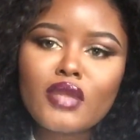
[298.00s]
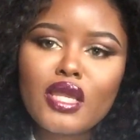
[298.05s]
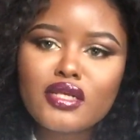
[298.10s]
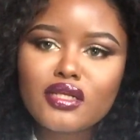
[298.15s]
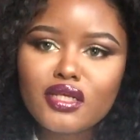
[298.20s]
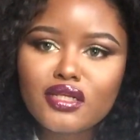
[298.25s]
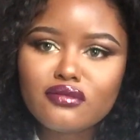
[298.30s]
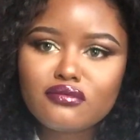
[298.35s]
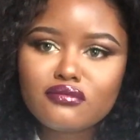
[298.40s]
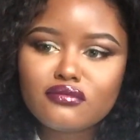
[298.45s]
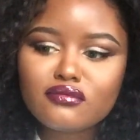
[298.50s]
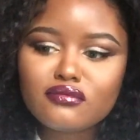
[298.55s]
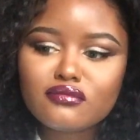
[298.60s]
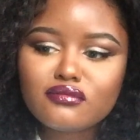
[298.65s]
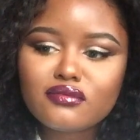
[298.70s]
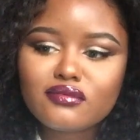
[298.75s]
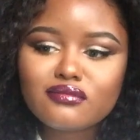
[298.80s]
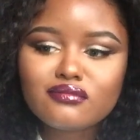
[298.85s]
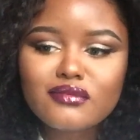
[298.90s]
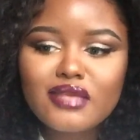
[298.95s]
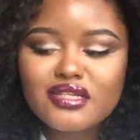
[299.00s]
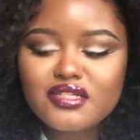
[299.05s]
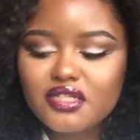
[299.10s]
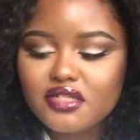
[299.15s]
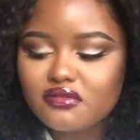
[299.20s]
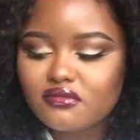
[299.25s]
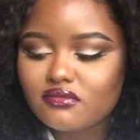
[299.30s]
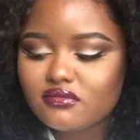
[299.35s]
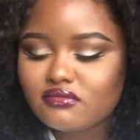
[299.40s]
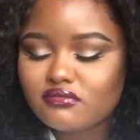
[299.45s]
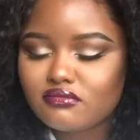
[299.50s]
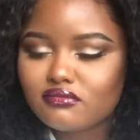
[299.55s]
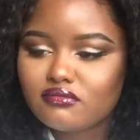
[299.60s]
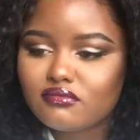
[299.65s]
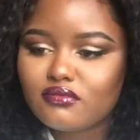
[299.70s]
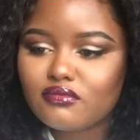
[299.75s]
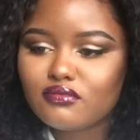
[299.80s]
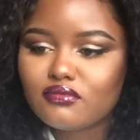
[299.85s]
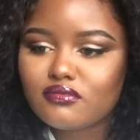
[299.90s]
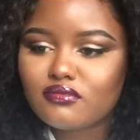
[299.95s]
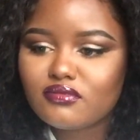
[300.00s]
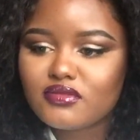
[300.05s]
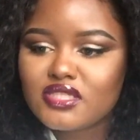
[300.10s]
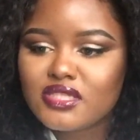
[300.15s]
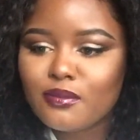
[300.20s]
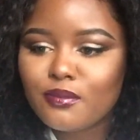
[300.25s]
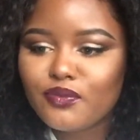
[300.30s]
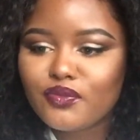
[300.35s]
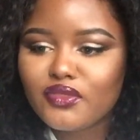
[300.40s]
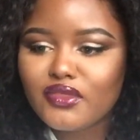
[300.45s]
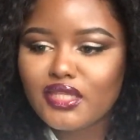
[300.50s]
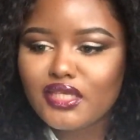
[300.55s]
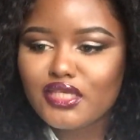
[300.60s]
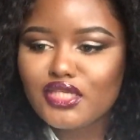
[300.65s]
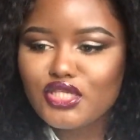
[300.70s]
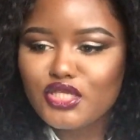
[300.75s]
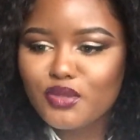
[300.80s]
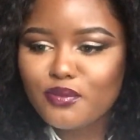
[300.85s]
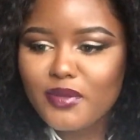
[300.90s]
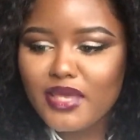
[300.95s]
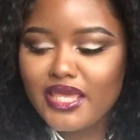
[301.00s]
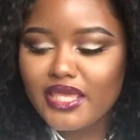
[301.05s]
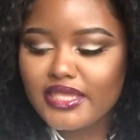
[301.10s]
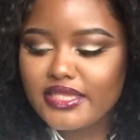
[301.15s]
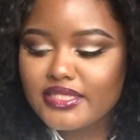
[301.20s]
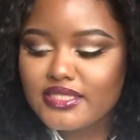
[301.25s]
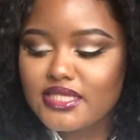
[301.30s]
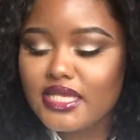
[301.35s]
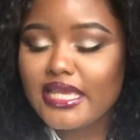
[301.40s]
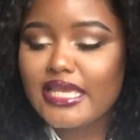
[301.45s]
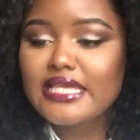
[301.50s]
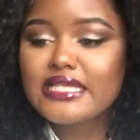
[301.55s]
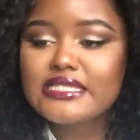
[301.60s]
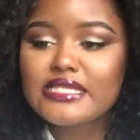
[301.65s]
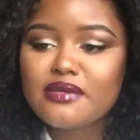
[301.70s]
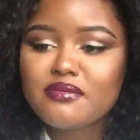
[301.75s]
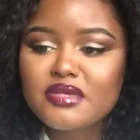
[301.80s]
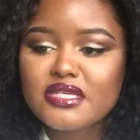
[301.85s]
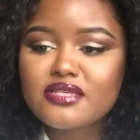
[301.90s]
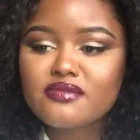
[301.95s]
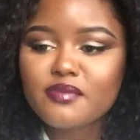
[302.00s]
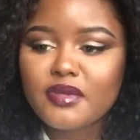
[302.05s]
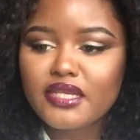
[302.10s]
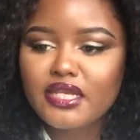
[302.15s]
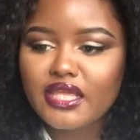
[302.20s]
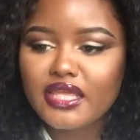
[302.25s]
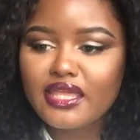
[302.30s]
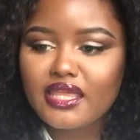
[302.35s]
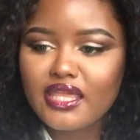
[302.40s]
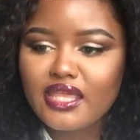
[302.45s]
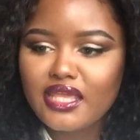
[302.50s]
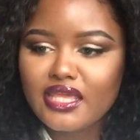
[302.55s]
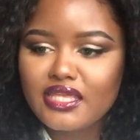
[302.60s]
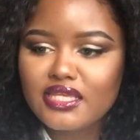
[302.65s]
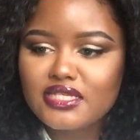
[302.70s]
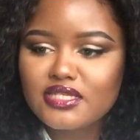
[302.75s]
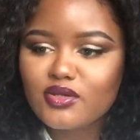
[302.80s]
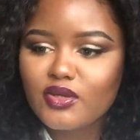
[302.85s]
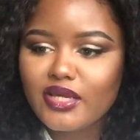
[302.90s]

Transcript: I don't I don't something you miss. I guess I miss being a kid.